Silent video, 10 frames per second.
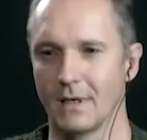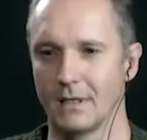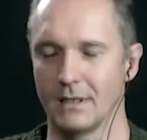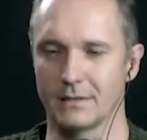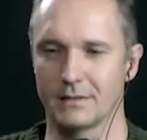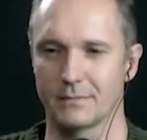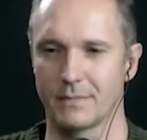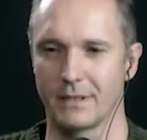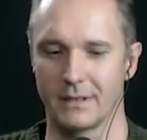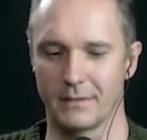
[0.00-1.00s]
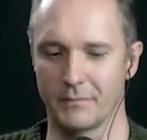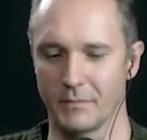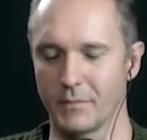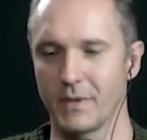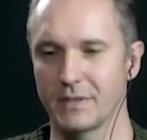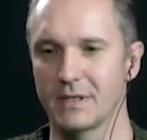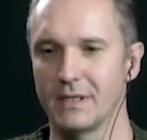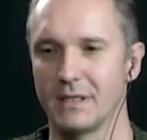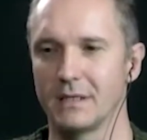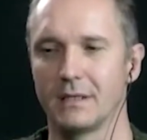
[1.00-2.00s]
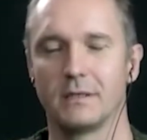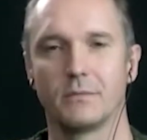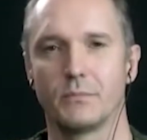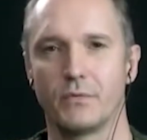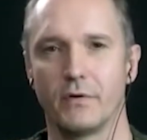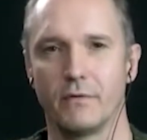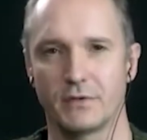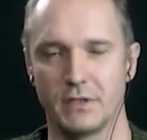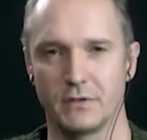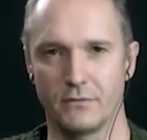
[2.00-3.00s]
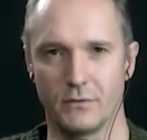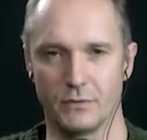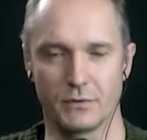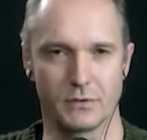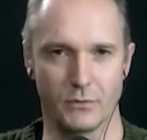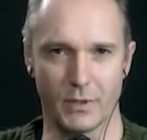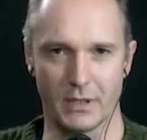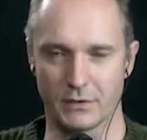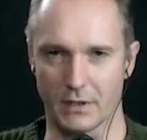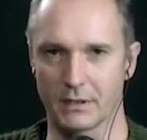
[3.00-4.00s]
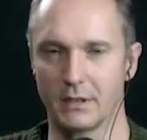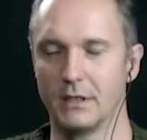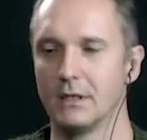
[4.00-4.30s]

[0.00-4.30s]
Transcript: Yes. Basically, in the previous interviews, you may check,